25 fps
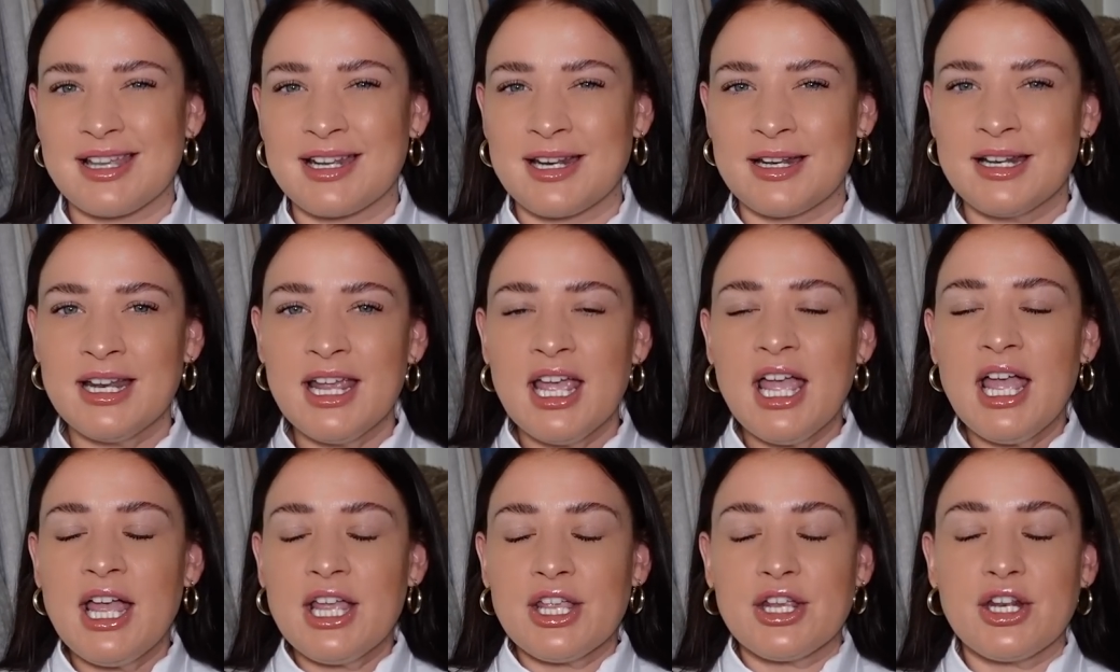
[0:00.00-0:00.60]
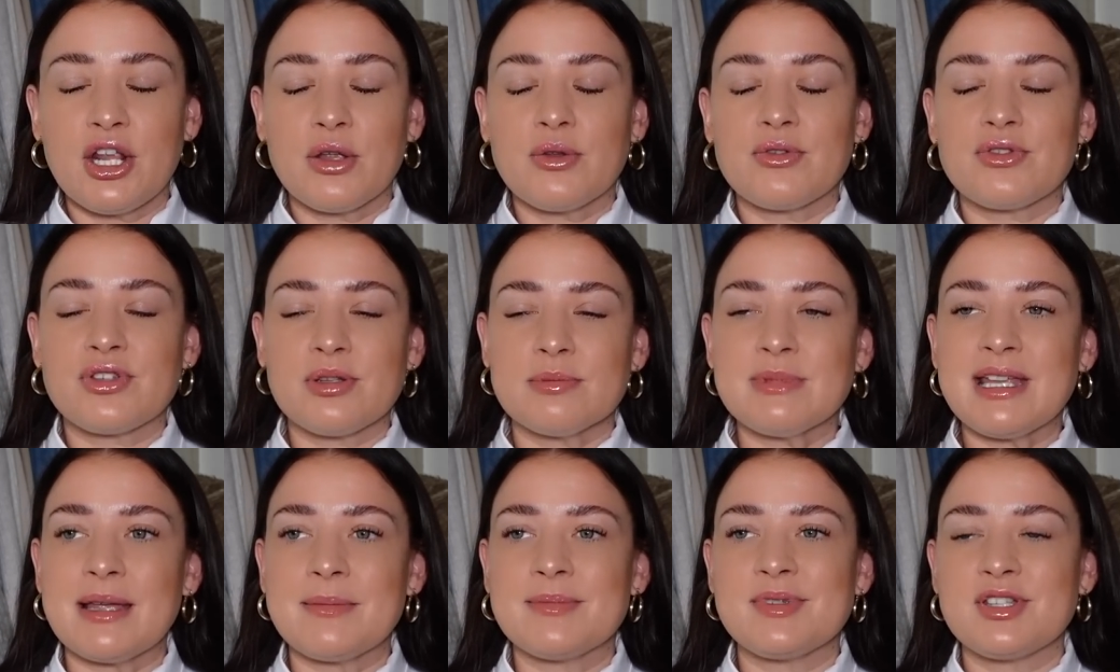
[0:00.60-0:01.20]
And you know,
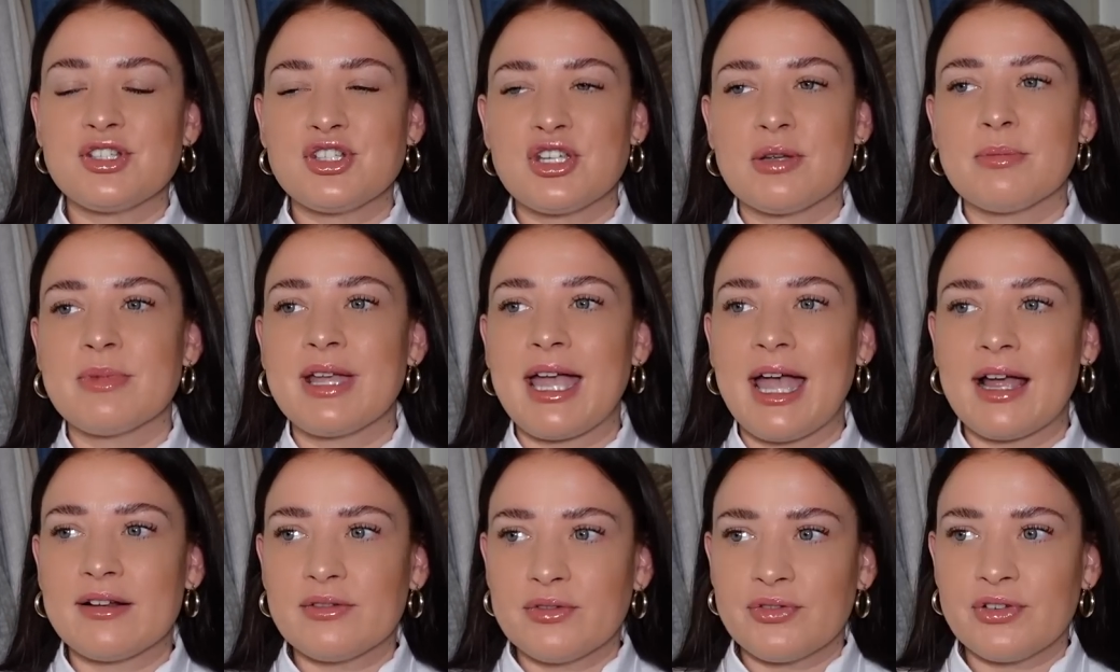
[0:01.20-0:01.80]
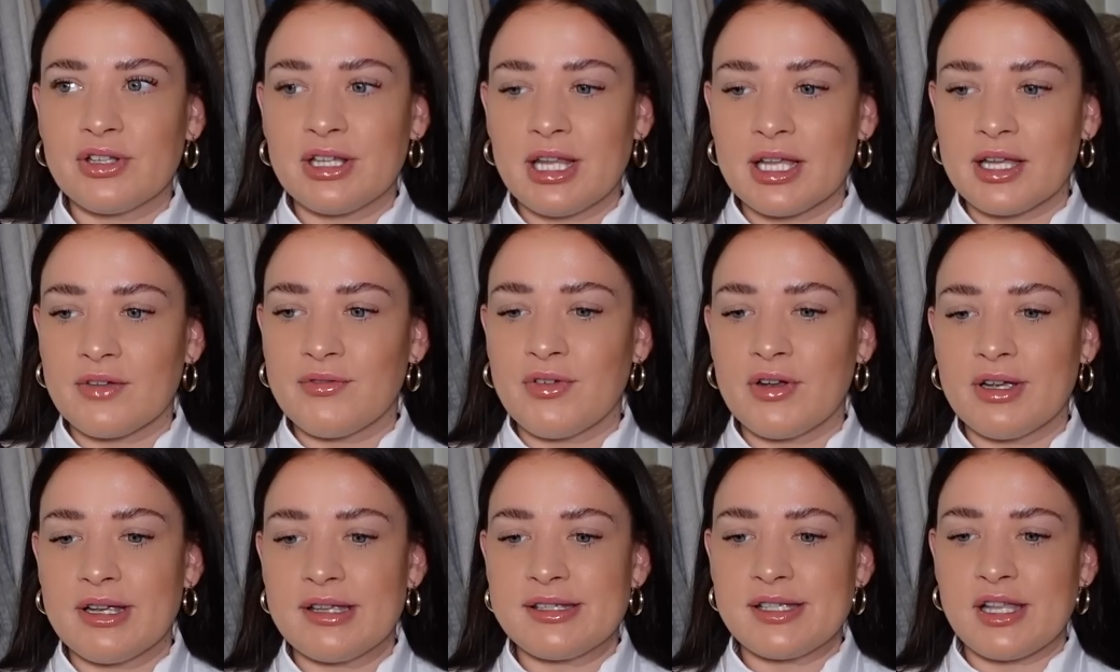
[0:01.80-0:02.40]
sometimes the gym can feel like a
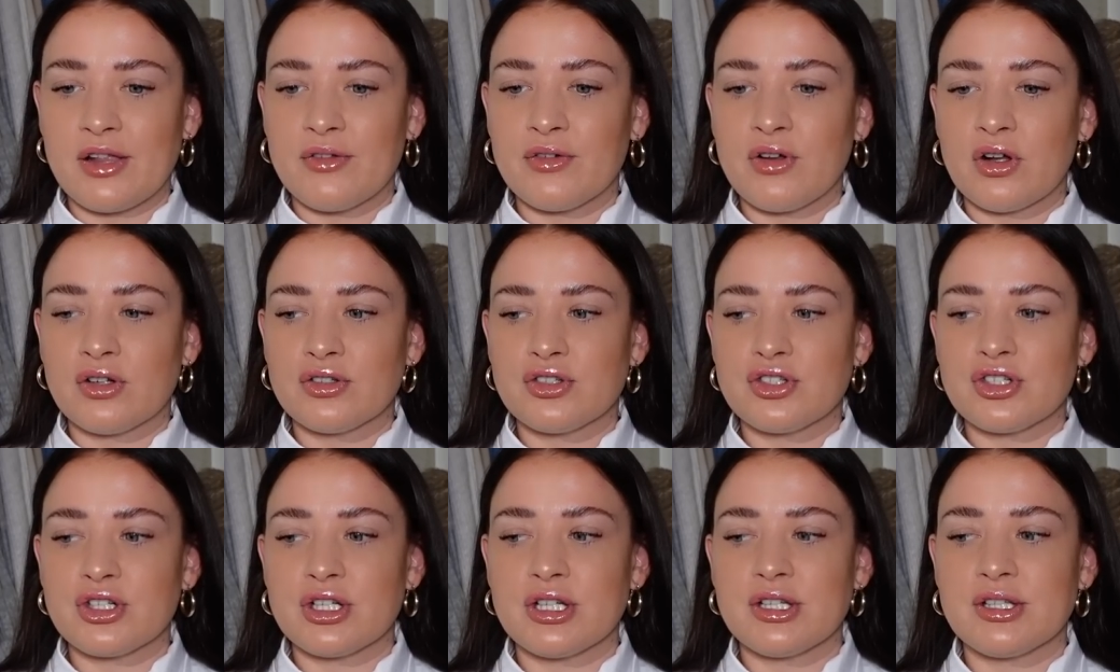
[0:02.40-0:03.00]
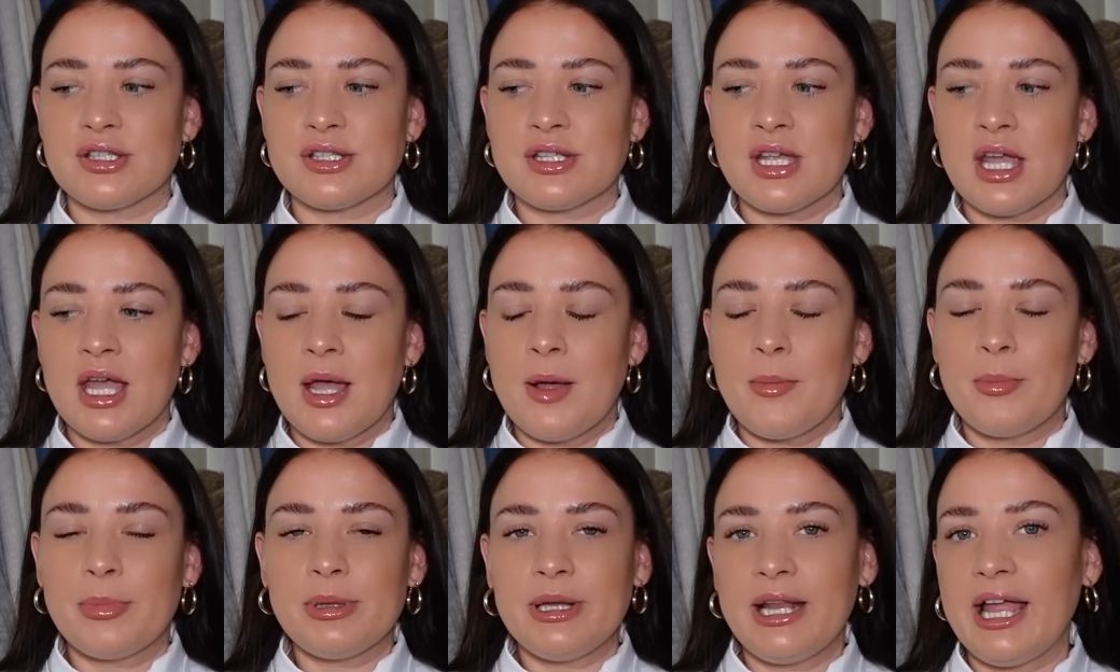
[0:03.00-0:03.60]
very self-conscious
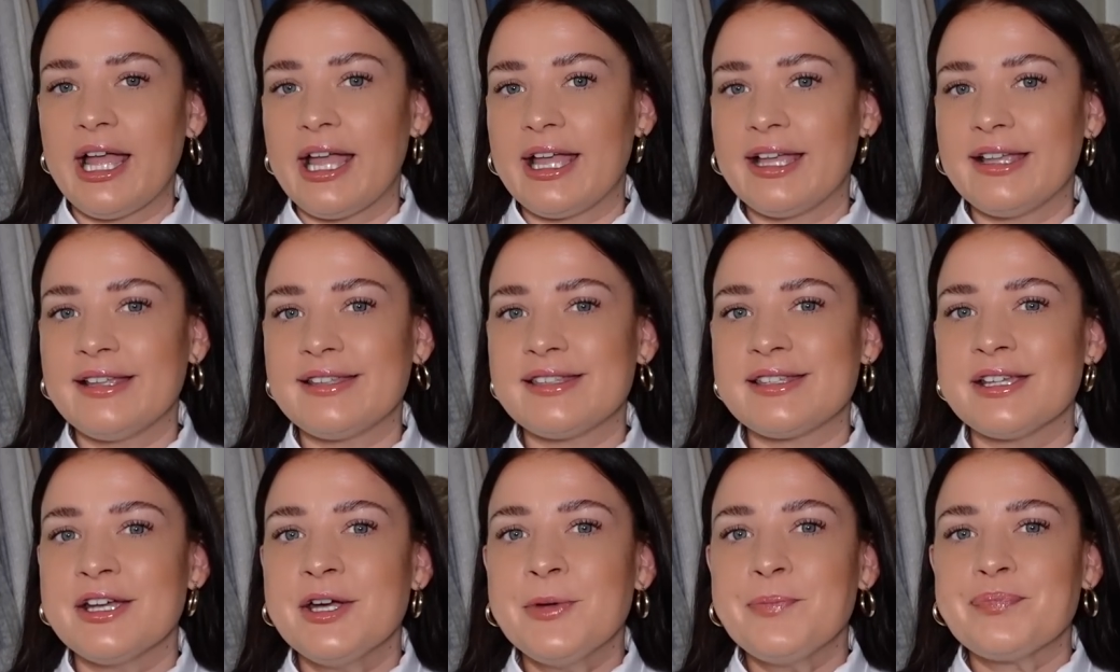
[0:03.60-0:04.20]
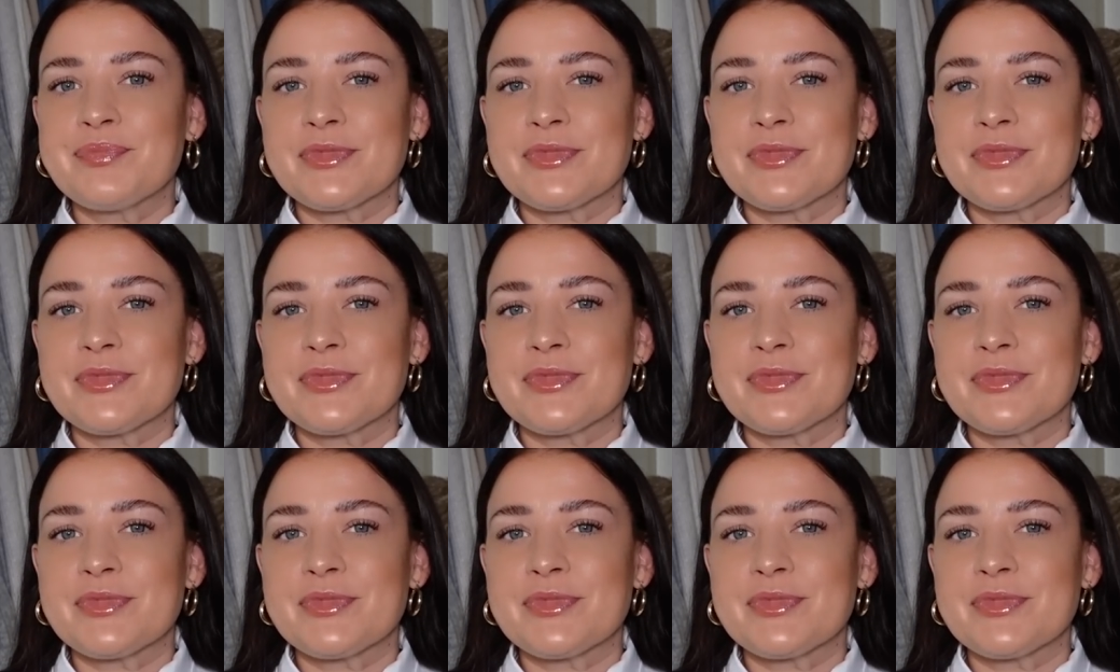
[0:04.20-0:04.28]
place,